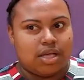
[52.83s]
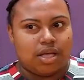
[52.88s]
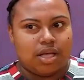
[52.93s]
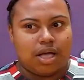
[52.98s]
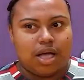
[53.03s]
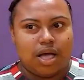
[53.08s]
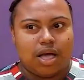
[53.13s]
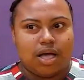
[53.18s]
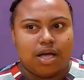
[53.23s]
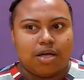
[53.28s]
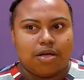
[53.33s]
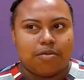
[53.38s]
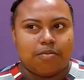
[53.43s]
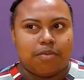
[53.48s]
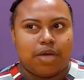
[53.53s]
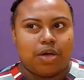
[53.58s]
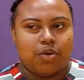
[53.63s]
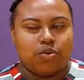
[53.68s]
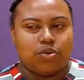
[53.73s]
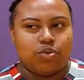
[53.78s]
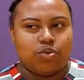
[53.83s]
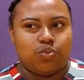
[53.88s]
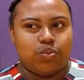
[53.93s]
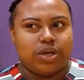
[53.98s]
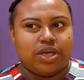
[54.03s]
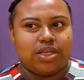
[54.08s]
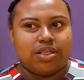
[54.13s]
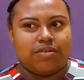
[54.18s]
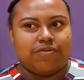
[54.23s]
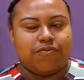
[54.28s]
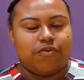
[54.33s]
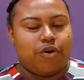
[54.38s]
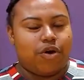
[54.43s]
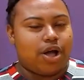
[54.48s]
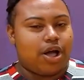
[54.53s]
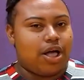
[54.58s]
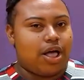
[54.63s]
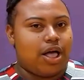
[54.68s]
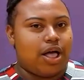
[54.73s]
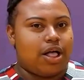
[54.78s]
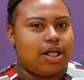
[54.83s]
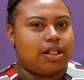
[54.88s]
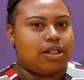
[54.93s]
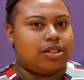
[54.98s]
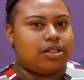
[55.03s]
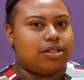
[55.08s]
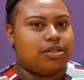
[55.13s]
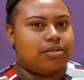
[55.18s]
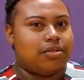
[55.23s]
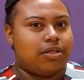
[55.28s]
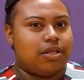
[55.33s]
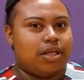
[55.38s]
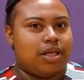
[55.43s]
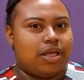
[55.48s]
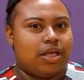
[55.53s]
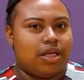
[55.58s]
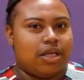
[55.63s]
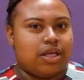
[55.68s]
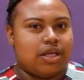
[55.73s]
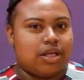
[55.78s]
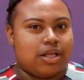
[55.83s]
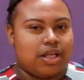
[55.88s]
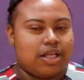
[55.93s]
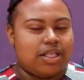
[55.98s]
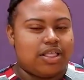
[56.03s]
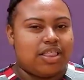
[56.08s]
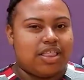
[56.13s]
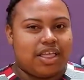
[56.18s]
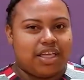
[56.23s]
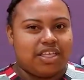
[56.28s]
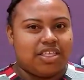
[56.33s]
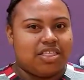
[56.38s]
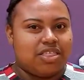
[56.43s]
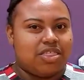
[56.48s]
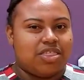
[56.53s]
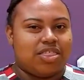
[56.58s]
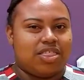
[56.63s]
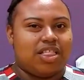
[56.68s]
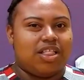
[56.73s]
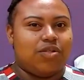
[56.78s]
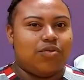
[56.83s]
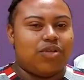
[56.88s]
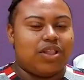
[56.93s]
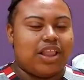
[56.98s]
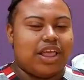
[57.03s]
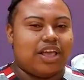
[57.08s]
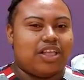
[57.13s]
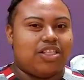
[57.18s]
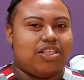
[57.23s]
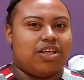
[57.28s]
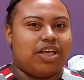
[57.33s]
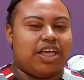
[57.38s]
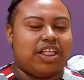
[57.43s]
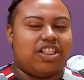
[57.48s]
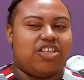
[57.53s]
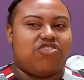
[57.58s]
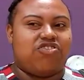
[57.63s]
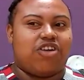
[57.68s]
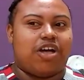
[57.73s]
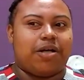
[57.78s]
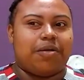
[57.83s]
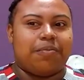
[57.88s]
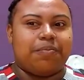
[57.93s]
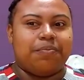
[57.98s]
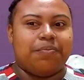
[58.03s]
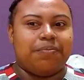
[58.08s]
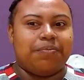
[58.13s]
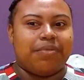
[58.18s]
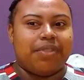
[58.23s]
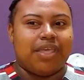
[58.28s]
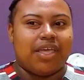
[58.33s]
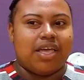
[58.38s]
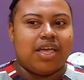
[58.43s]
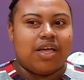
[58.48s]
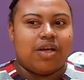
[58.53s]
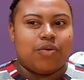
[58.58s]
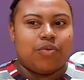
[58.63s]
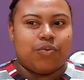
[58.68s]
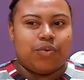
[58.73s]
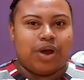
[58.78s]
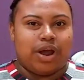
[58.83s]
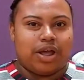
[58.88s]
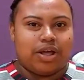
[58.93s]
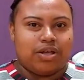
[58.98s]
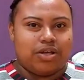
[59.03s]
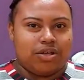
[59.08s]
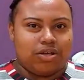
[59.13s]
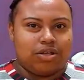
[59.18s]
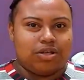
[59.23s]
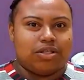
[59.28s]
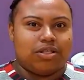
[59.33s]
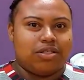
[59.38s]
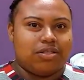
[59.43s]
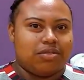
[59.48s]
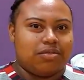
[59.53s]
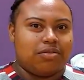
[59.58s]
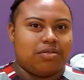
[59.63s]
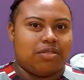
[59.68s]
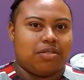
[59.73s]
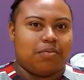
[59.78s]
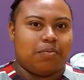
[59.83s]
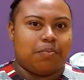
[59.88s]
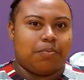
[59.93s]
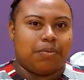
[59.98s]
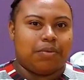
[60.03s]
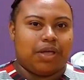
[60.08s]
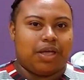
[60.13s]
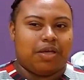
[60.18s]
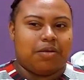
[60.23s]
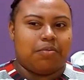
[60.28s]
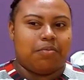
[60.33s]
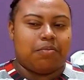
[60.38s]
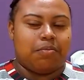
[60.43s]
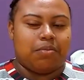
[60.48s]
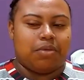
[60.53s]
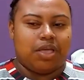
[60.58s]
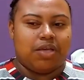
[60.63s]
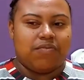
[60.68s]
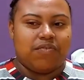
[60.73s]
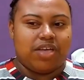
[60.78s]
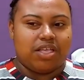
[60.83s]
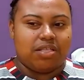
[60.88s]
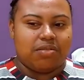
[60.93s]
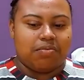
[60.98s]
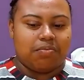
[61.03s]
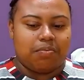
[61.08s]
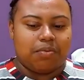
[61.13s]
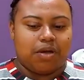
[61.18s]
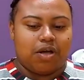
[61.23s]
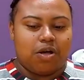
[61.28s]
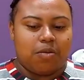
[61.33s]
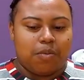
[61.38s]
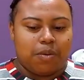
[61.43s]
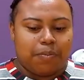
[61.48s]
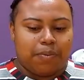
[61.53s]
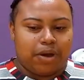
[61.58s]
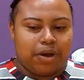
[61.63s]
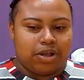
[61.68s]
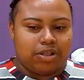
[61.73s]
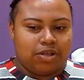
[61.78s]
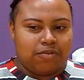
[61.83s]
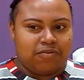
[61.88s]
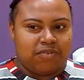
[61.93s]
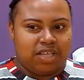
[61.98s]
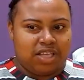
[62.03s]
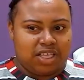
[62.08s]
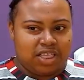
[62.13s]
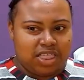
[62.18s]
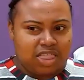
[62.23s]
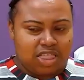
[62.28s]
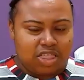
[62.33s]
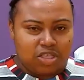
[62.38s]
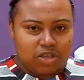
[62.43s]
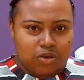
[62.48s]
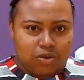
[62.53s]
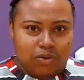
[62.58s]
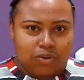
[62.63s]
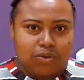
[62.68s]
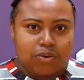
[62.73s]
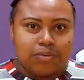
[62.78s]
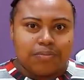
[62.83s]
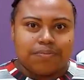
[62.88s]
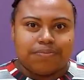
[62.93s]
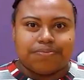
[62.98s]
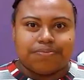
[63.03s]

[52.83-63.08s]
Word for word: Um, I would wait for a call because I still would like to get the job where I could um, even become a part of this new